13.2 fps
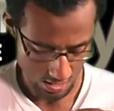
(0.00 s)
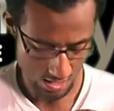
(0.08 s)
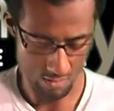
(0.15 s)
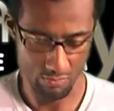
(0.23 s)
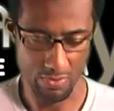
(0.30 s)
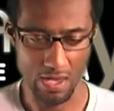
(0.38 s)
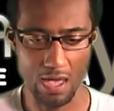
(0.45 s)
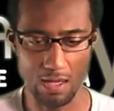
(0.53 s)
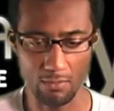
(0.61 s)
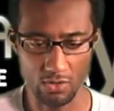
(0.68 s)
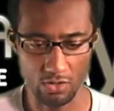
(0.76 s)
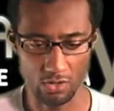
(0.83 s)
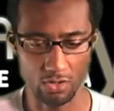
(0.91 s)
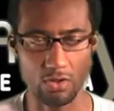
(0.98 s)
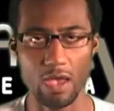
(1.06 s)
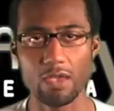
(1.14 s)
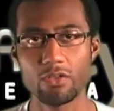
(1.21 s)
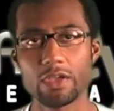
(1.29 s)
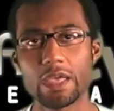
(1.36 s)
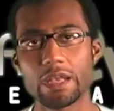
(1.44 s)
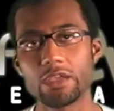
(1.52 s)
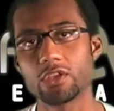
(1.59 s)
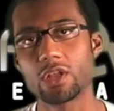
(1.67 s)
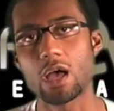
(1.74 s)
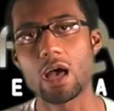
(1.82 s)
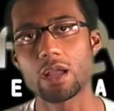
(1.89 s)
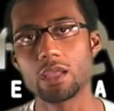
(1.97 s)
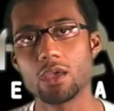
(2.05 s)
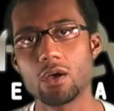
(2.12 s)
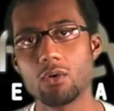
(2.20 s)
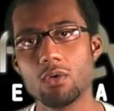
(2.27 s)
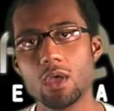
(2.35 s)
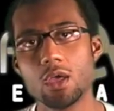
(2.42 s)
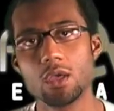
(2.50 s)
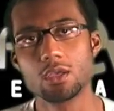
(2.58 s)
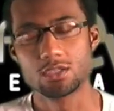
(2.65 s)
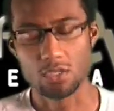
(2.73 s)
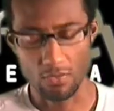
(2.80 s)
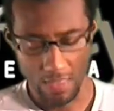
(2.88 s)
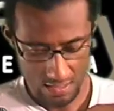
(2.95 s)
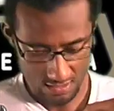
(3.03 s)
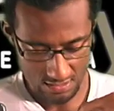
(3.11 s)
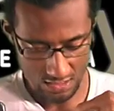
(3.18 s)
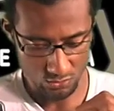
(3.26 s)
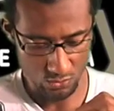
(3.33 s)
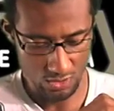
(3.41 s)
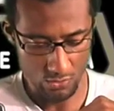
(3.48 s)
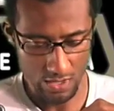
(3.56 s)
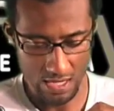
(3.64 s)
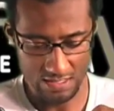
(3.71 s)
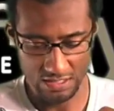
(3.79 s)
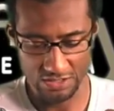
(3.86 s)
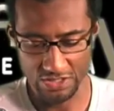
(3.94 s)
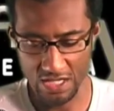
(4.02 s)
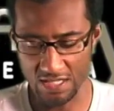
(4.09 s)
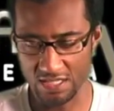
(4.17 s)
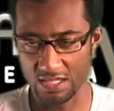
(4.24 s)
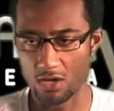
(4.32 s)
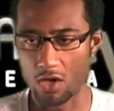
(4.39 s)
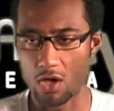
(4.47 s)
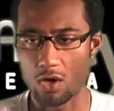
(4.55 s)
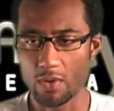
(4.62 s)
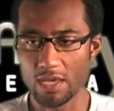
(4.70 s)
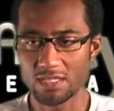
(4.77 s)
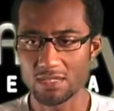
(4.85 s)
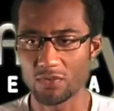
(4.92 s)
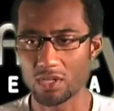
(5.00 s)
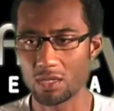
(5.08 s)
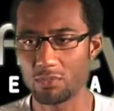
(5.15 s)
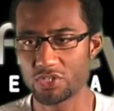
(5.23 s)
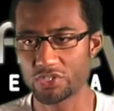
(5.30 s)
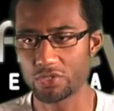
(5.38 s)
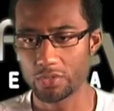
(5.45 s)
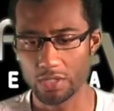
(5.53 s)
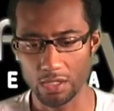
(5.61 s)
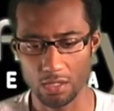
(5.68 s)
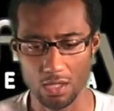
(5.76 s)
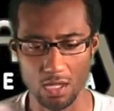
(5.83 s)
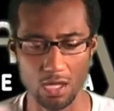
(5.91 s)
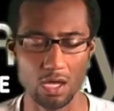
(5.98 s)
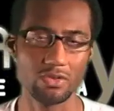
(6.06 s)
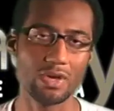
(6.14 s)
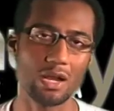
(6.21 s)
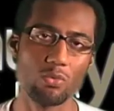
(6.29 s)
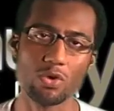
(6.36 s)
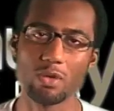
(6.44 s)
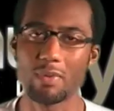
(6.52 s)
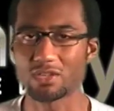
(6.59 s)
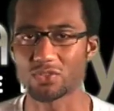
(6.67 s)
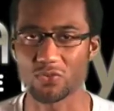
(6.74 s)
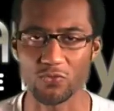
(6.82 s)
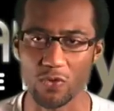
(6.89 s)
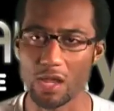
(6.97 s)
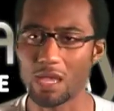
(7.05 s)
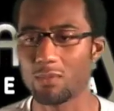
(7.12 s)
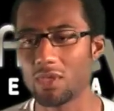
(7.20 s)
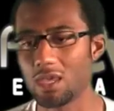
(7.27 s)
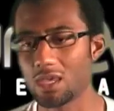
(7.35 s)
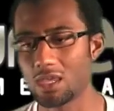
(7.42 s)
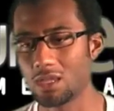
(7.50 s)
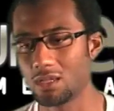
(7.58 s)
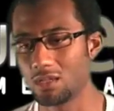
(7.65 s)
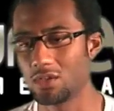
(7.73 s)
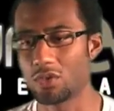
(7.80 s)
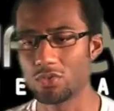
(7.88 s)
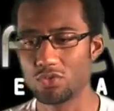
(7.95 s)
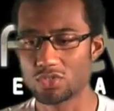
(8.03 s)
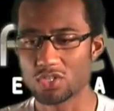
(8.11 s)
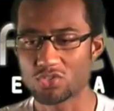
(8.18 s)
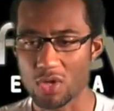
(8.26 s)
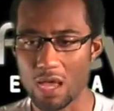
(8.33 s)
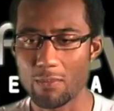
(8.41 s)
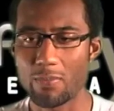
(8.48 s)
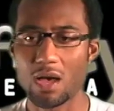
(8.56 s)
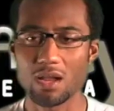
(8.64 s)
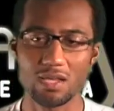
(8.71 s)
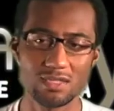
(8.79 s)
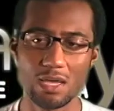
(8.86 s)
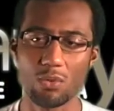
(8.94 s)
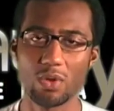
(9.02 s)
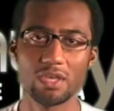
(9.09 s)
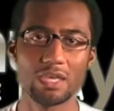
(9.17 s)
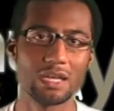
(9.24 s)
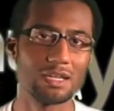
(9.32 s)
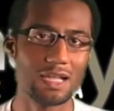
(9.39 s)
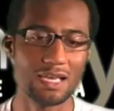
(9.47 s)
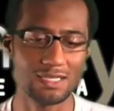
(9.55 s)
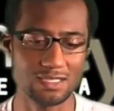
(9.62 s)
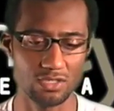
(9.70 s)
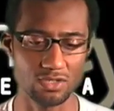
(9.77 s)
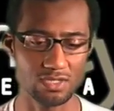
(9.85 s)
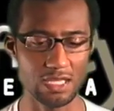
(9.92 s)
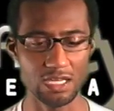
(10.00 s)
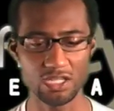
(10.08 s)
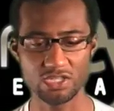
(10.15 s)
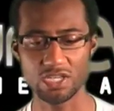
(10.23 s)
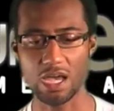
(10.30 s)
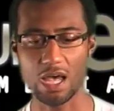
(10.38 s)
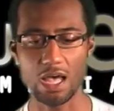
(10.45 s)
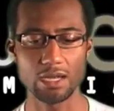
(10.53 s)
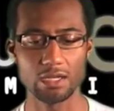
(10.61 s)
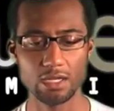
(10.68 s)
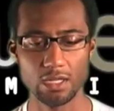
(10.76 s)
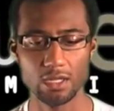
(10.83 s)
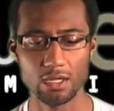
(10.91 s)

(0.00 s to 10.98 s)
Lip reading: And bam, you're getting good audio. So that's really what I suggest. And then always, if you're going to be shooting, you got to worry about your framing and use a tripod because that way you get a nice, still, steady shot.